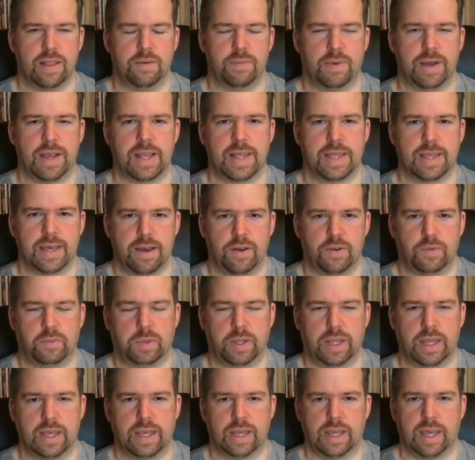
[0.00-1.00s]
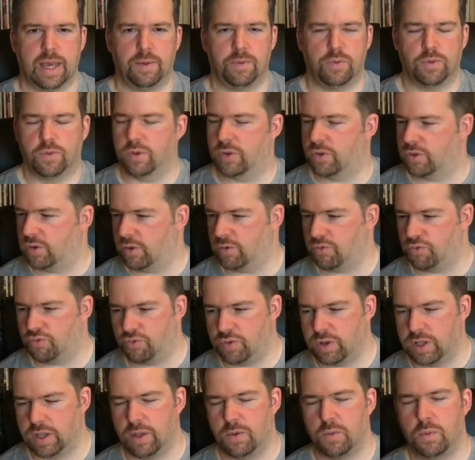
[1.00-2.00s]
the mindset of playing games, which sounds
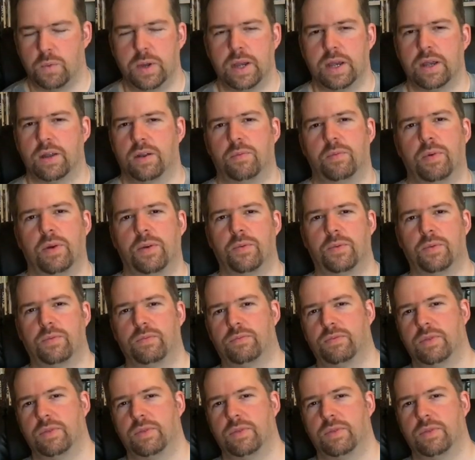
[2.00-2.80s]
really weird, but